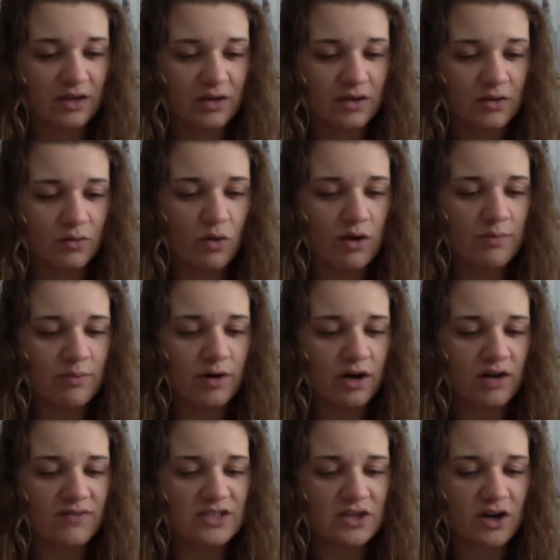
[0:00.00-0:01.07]
One part
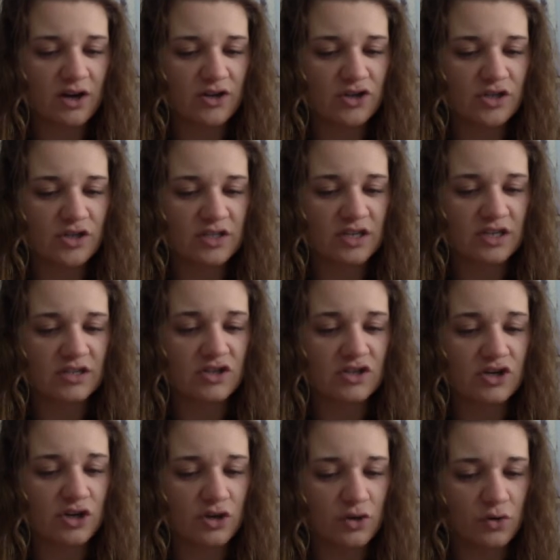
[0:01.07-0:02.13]
of his consciousness
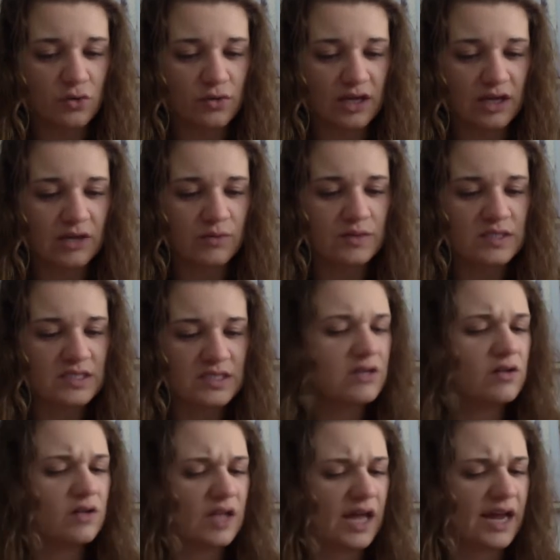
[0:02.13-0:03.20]
knew that he was
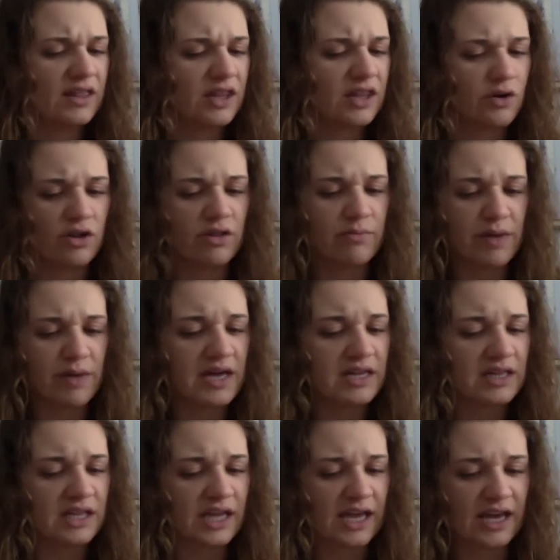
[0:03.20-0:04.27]
still lying there on the bed
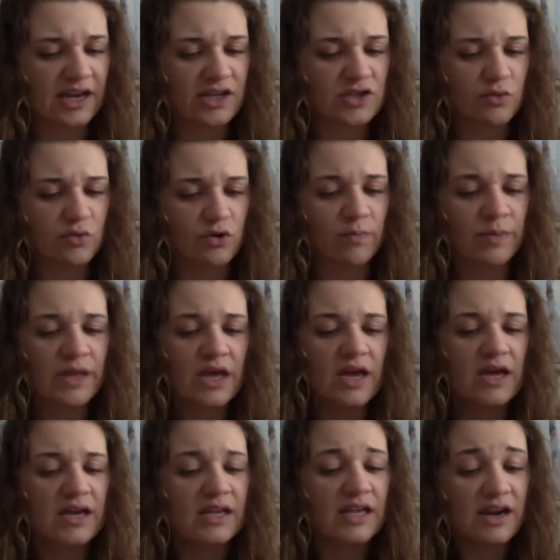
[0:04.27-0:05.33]
in the annex room,
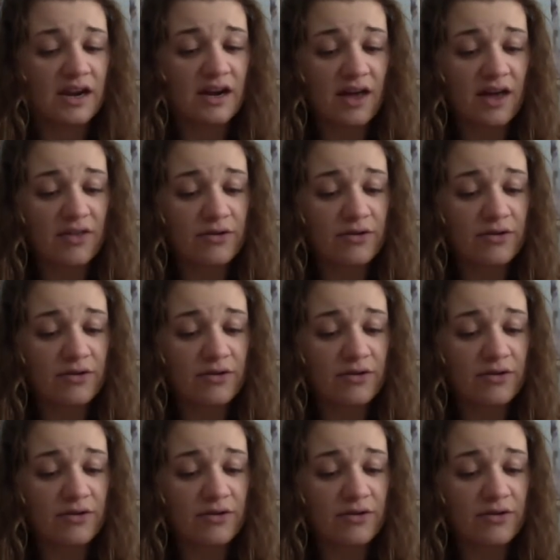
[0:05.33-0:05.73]
yet another